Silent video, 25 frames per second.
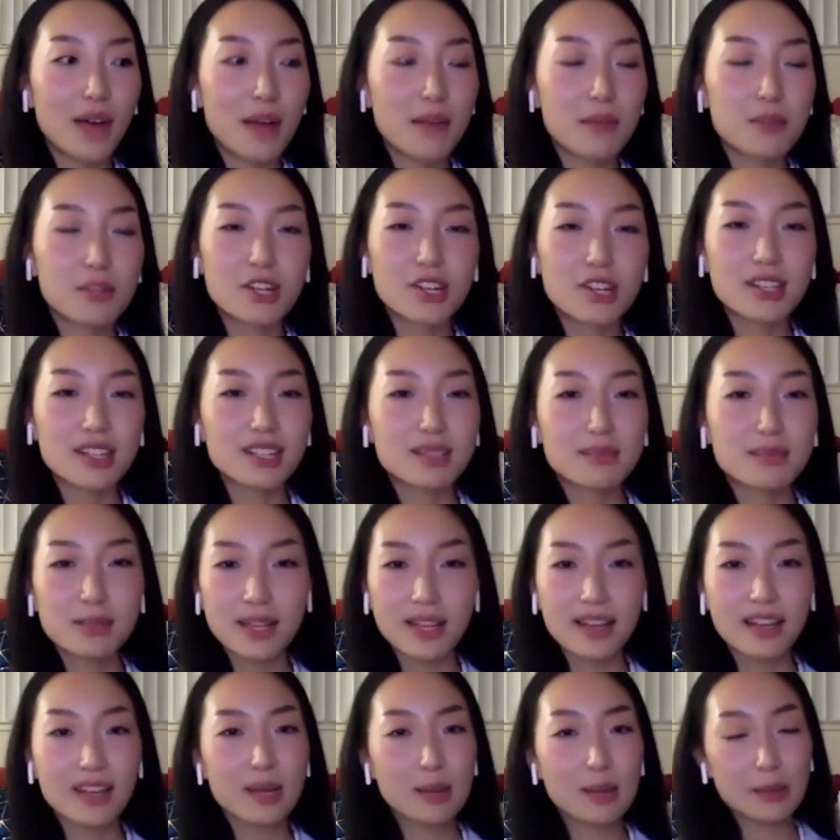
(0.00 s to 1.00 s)
I'm sure there's
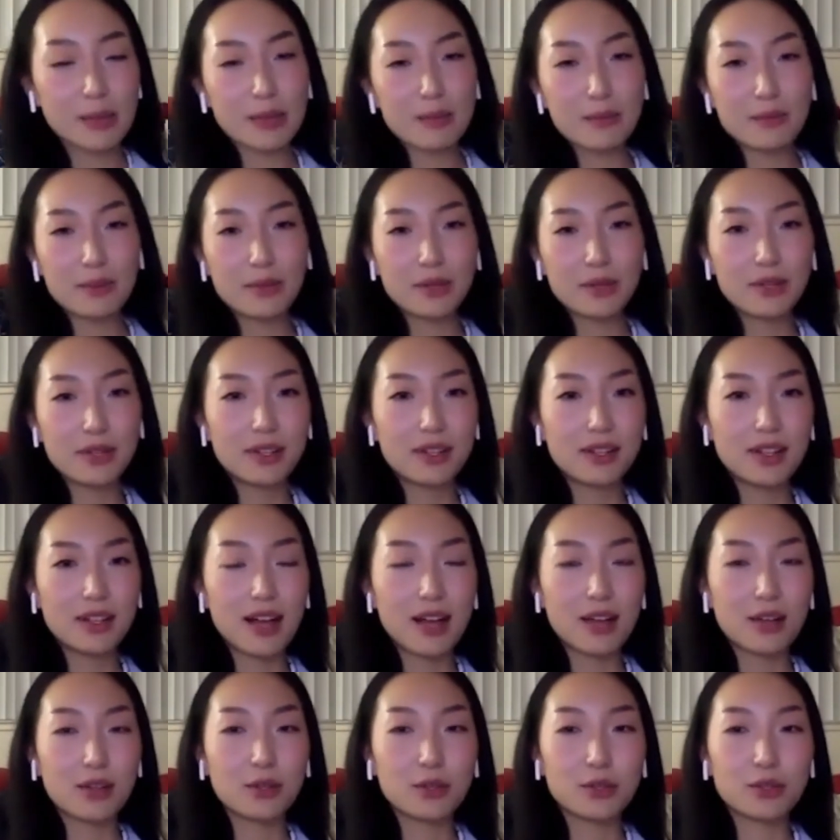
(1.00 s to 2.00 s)
plenty of people
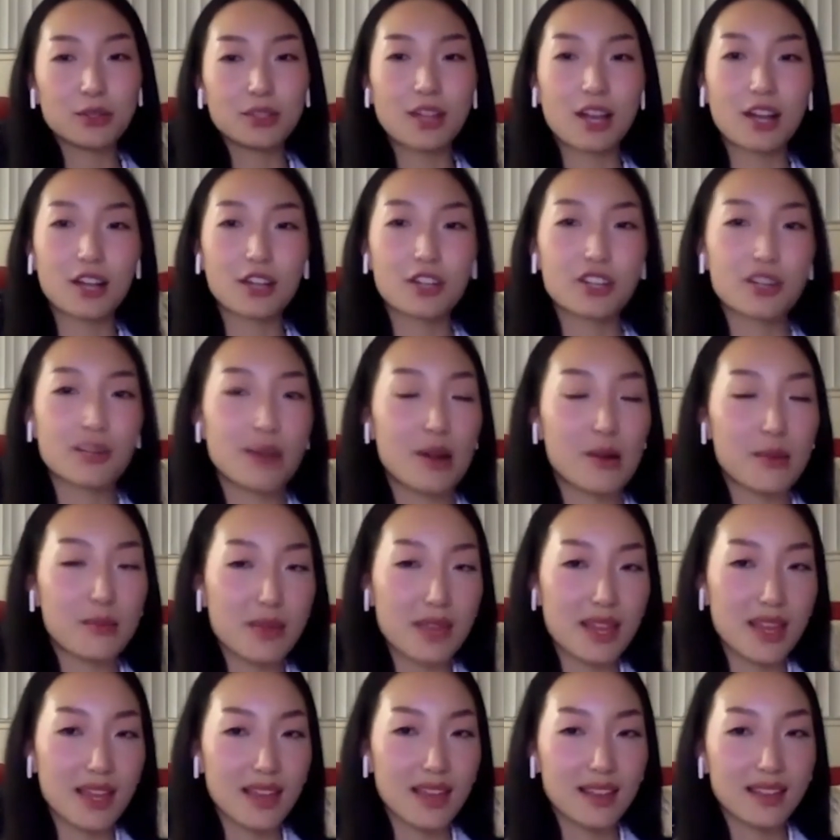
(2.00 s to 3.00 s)
who talk shit about
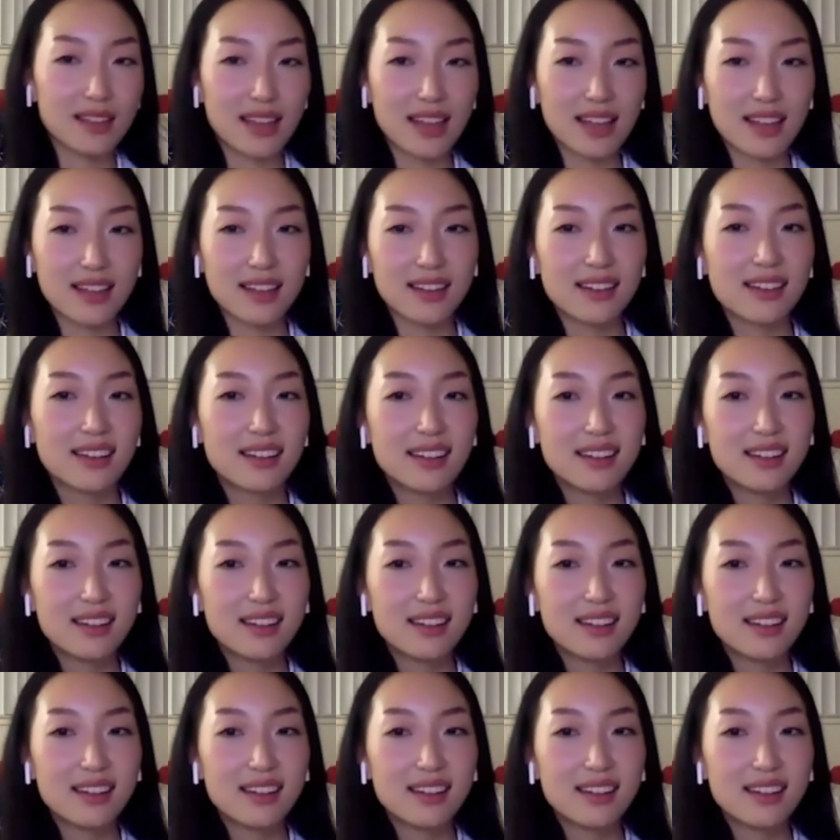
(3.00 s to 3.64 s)
me. Like,